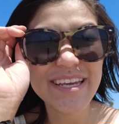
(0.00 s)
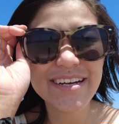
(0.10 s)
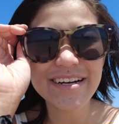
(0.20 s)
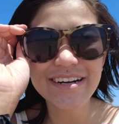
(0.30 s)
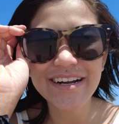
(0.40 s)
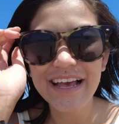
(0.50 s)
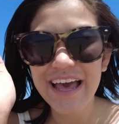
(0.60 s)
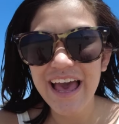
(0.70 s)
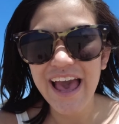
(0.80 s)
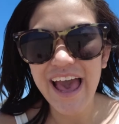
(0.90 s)
here
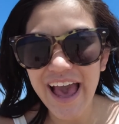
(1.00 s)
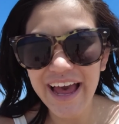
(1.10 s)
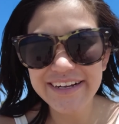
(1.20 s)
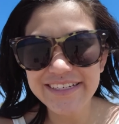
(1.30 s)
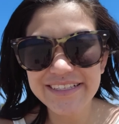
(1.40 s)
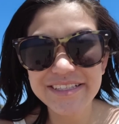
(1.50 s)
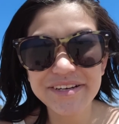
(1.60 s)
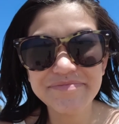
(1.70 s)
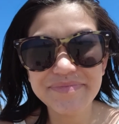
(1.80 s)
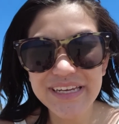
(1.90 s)
at
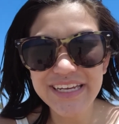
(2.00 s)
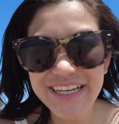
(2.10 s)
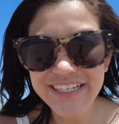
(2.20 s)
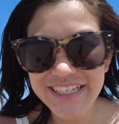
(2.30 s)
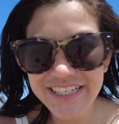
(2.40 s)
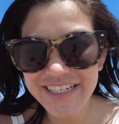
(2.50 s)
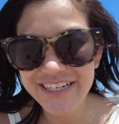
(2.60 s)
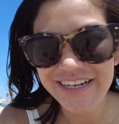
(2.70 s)
the beach.